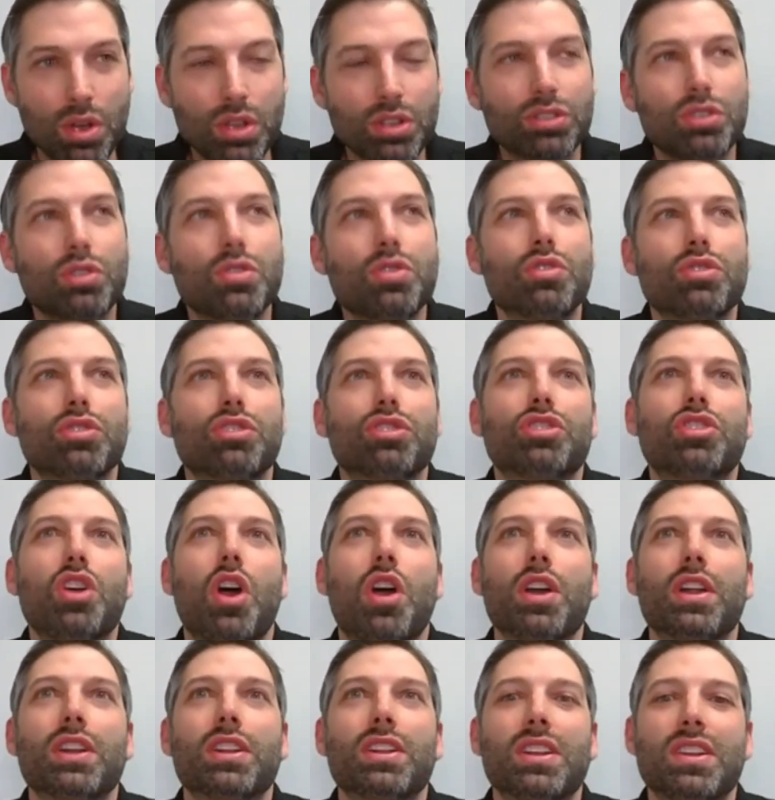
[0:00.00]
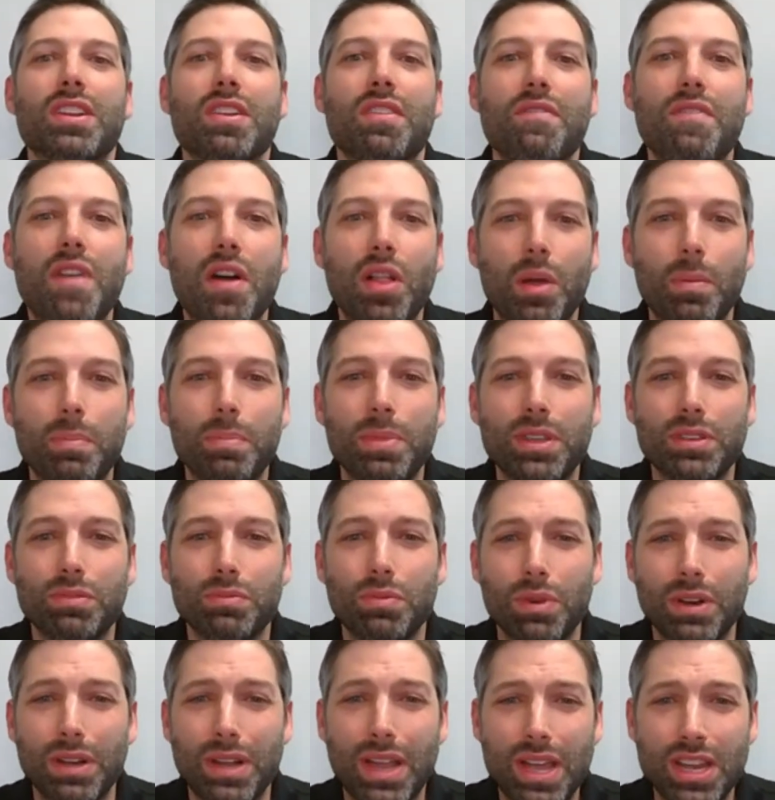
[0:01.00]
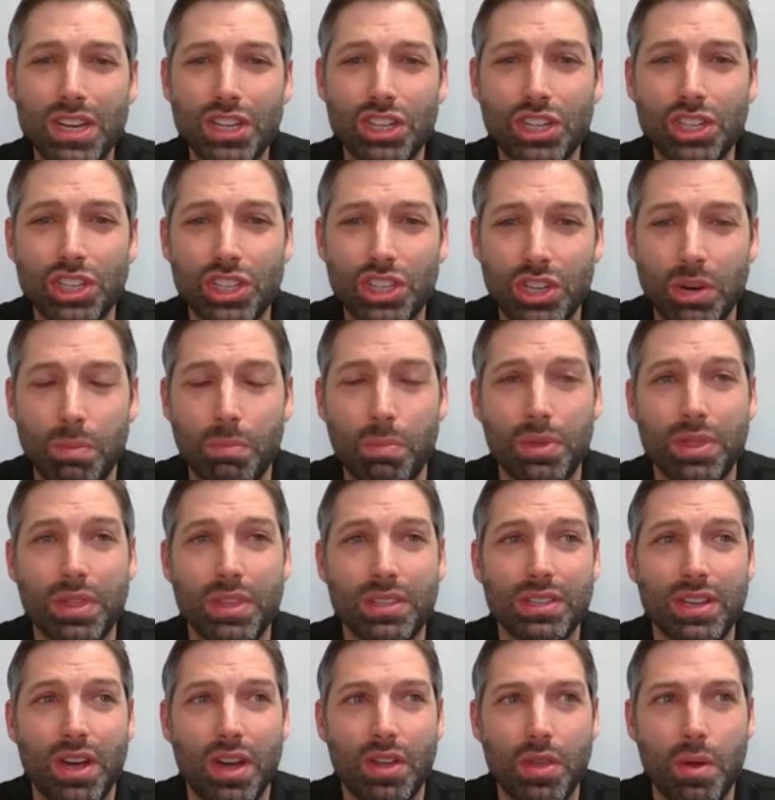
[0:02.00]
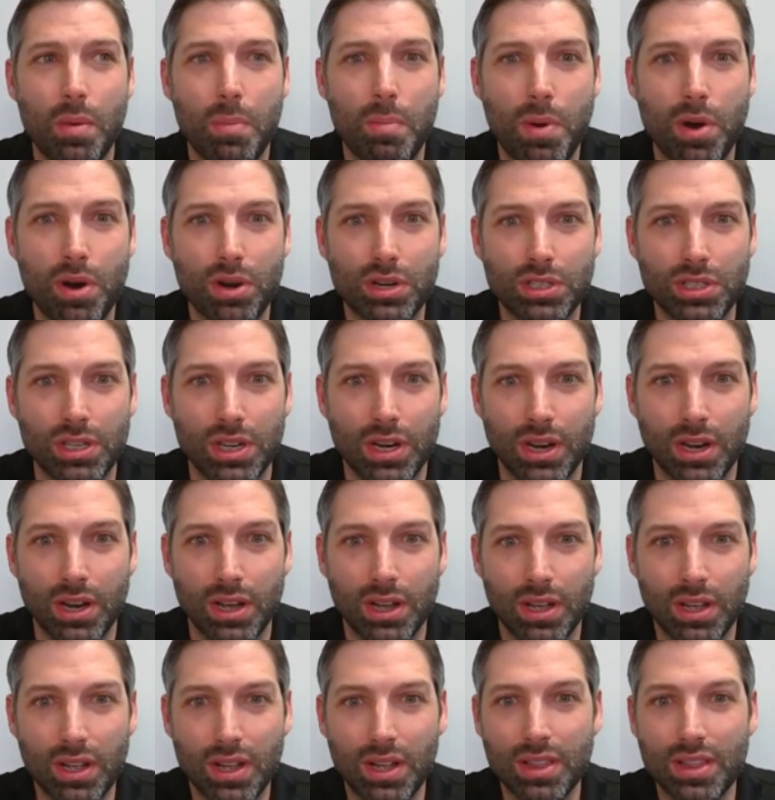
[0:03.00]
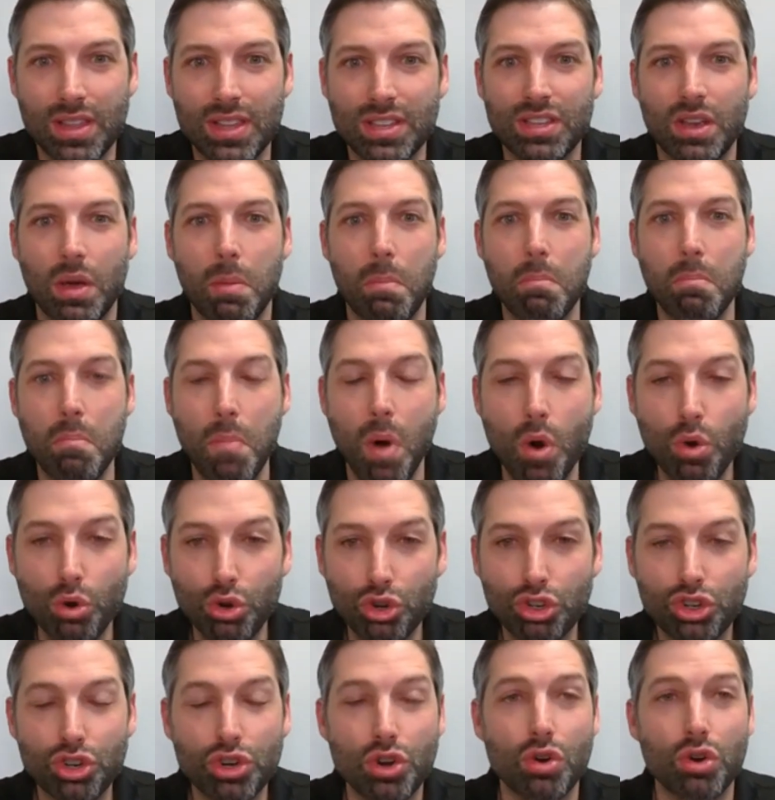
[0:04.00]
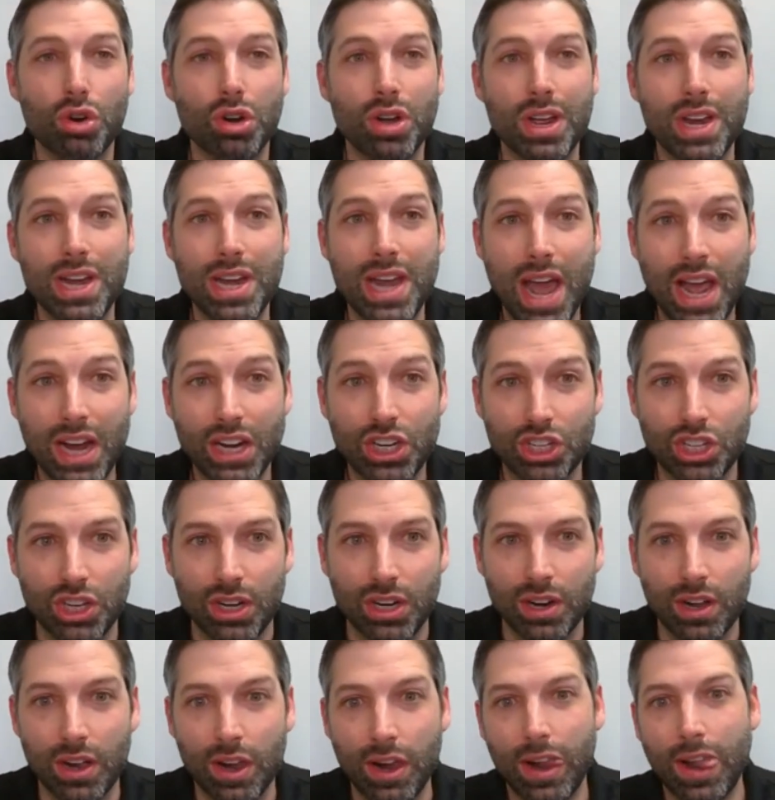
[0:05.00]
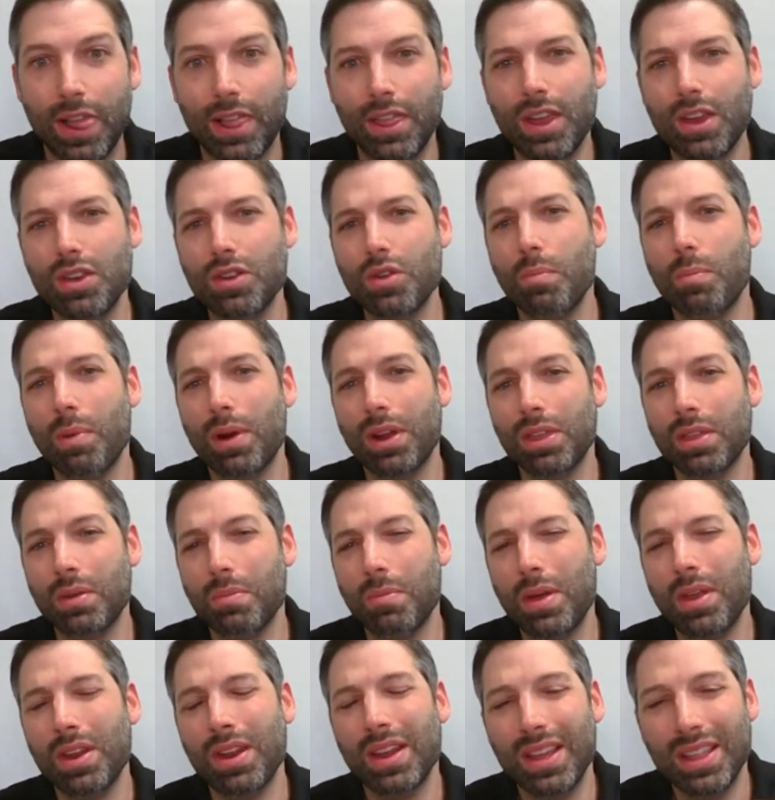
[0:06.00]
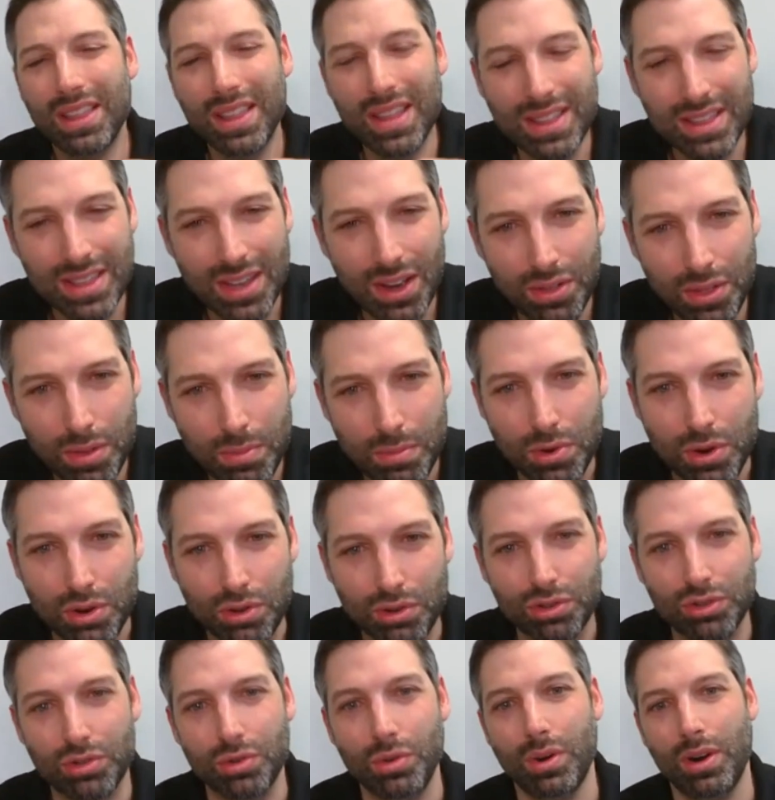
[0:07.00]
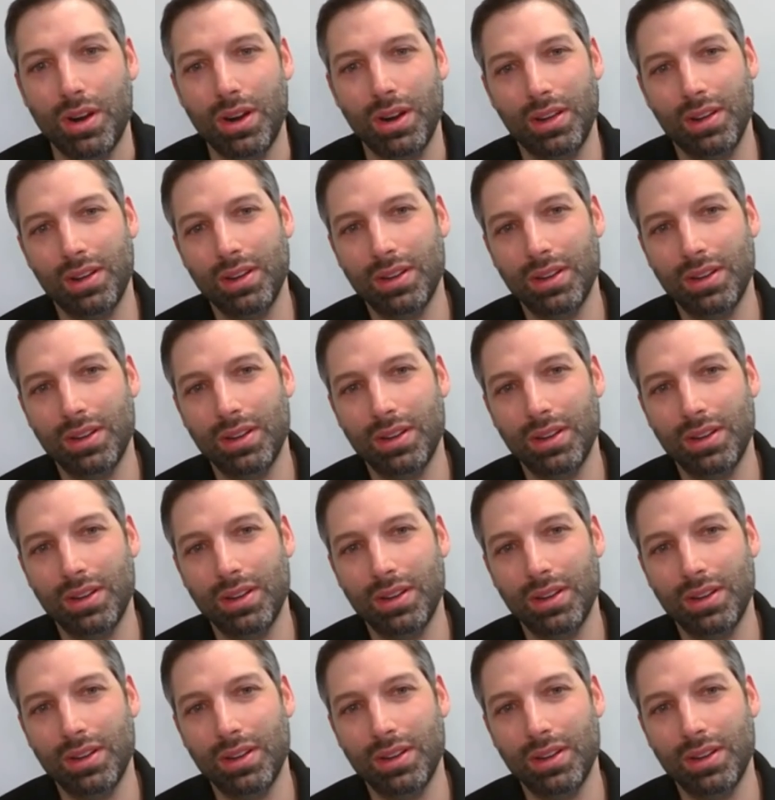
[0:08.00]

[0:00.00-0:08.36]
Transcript: so you're starting to develop this relationship with this other person, this emotional connection. Then you bring them in, then tell them your story.